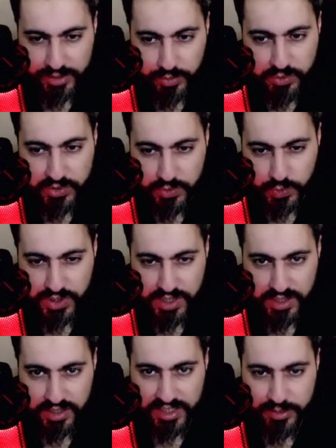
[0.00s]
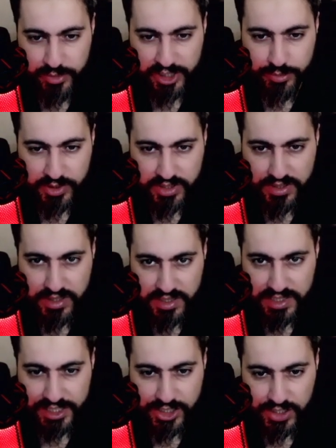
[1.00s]
And we're seeing that Mattbeer
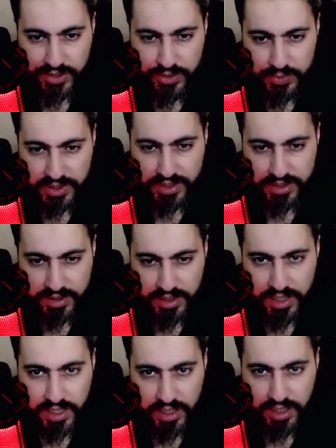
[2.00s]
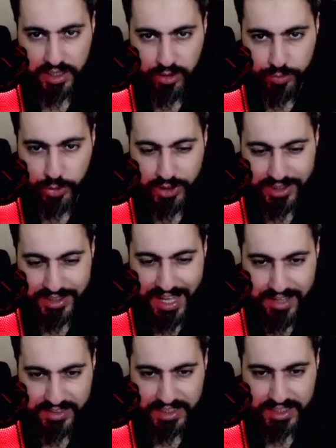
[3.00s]
is actually doing it. Opponent
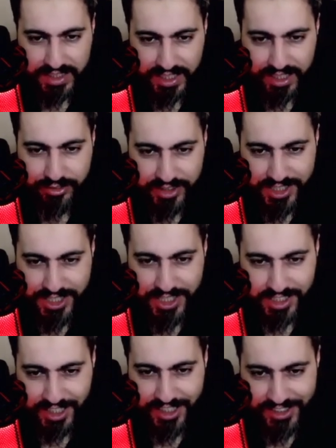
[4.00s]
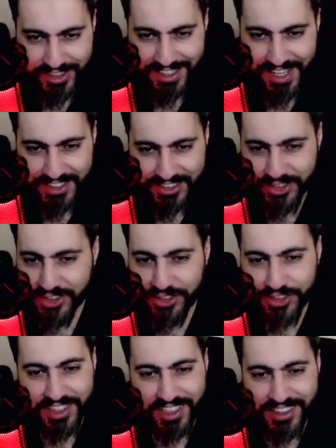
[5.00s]
having a Galvantula. God,
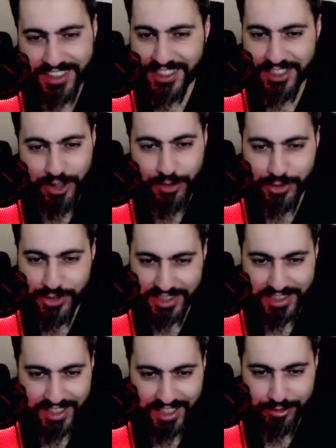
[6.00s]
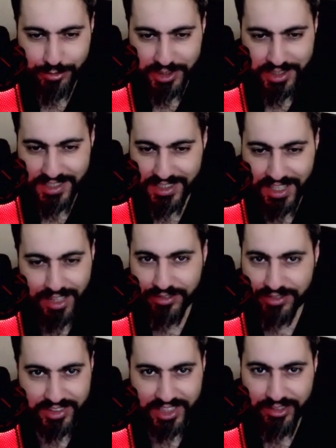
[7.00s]
dude, just stop using Galv, please.
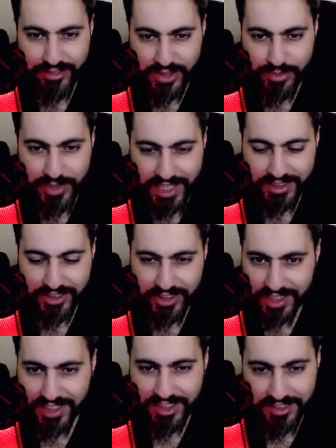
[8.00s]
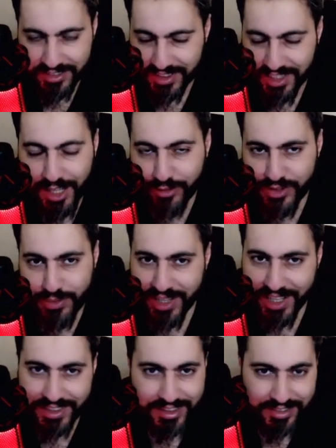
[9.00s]
Galv is bad, okay? Galv is
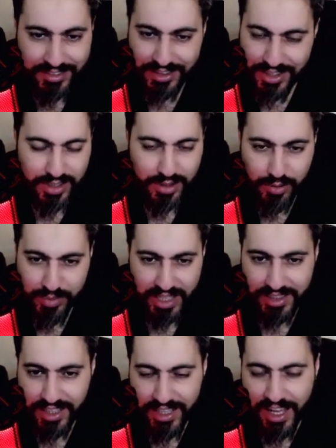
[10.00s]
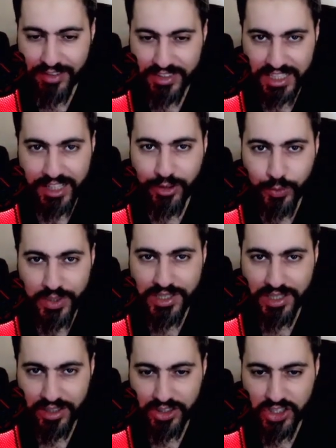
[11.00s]
bad. It's so bad. I have a rank
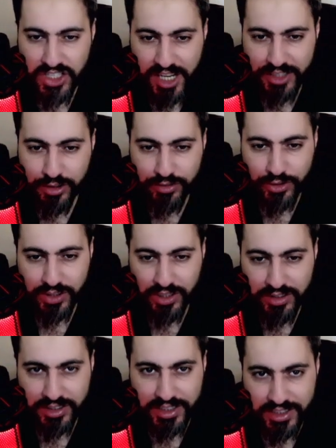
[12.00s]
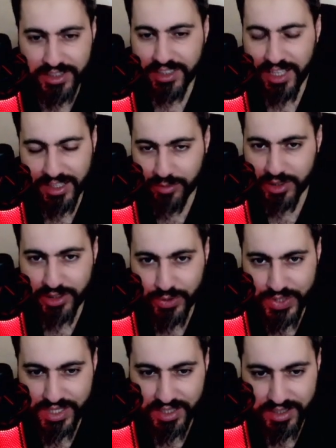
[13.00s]
1 Shadow for Ultra League and I'm not
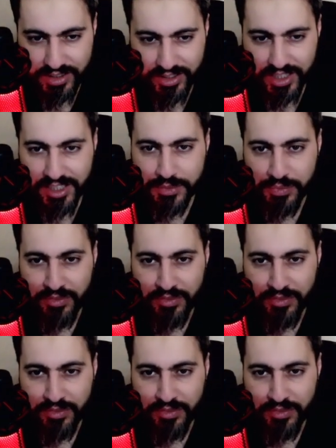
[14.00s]
using it, okay?